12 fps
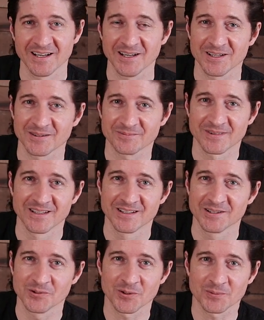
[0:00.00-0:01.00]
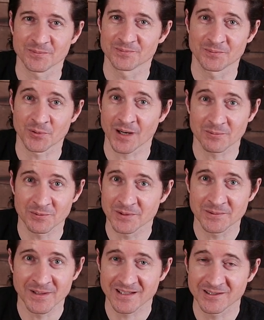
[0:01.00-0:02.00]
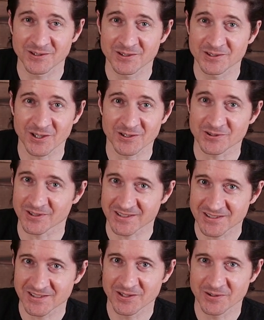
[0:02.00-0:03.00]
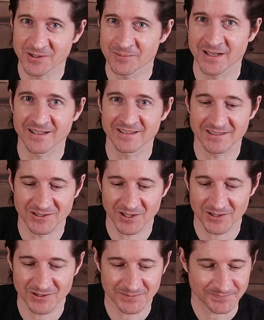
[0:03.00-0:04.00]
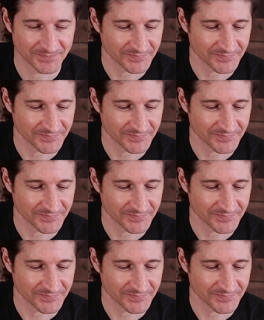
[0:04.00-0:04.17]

um, who are probably making your guitars or considering making guitars.